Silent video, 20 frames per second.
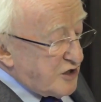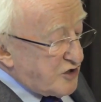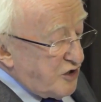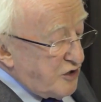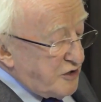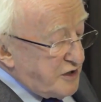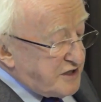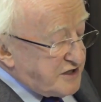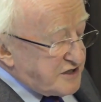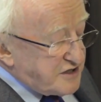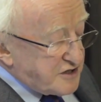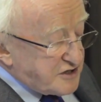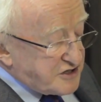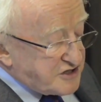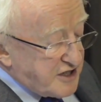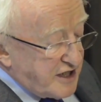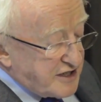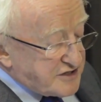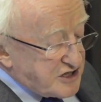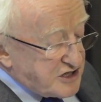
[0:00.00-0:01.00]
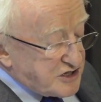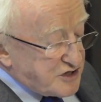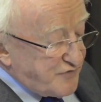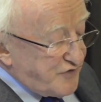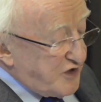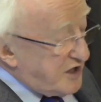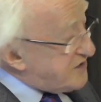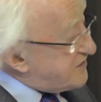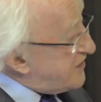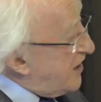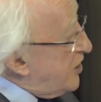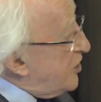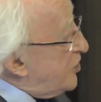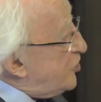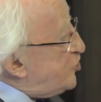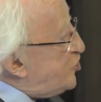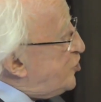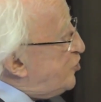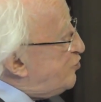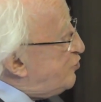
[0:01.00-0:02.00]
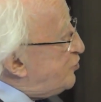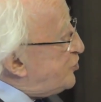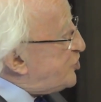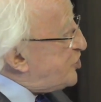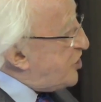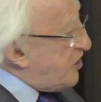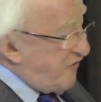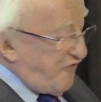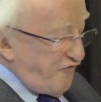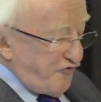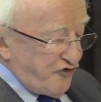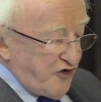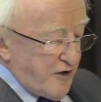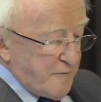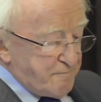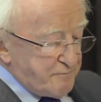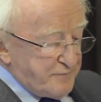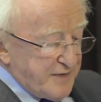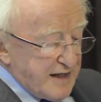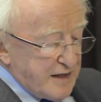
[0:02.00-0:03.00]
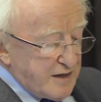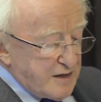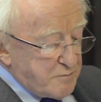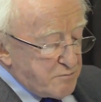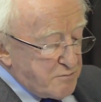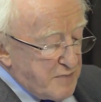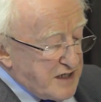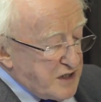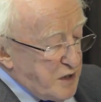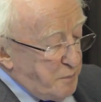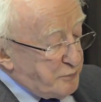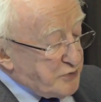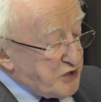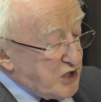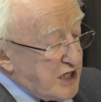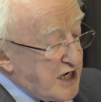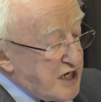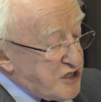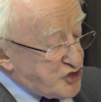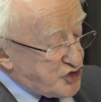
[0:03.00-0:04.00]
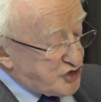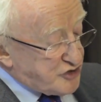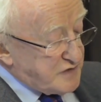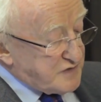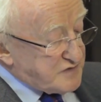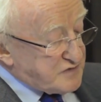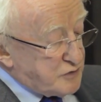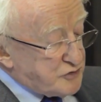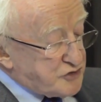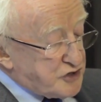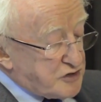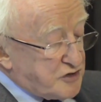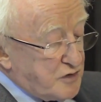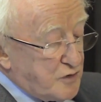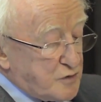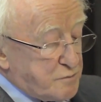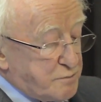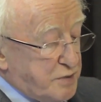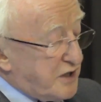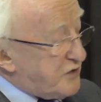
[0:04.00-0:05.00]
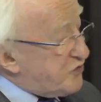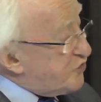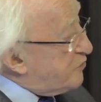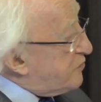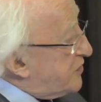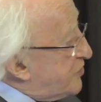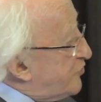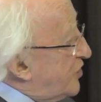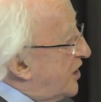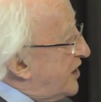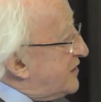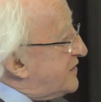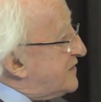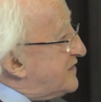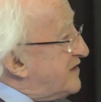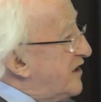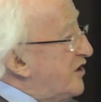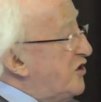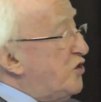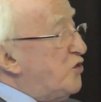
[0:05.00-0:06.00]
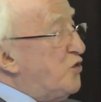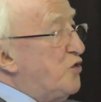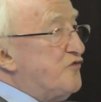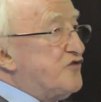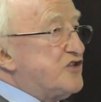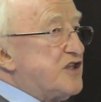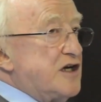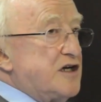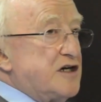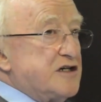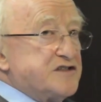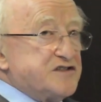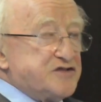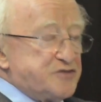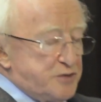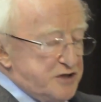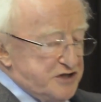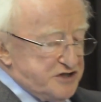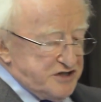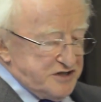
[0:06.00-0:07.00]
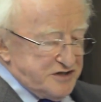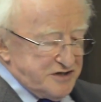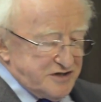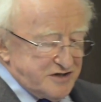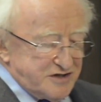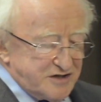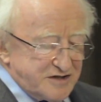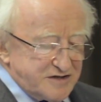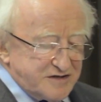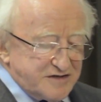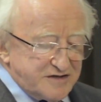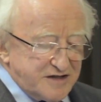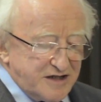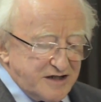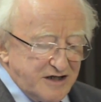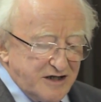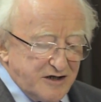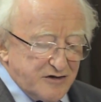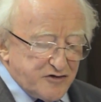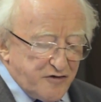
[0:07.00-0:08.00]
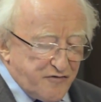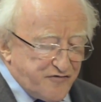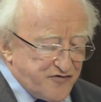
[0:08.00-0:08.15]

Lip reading: Conor Gearty identifies two chief manipulations undergone by human rights over the last 20 years. The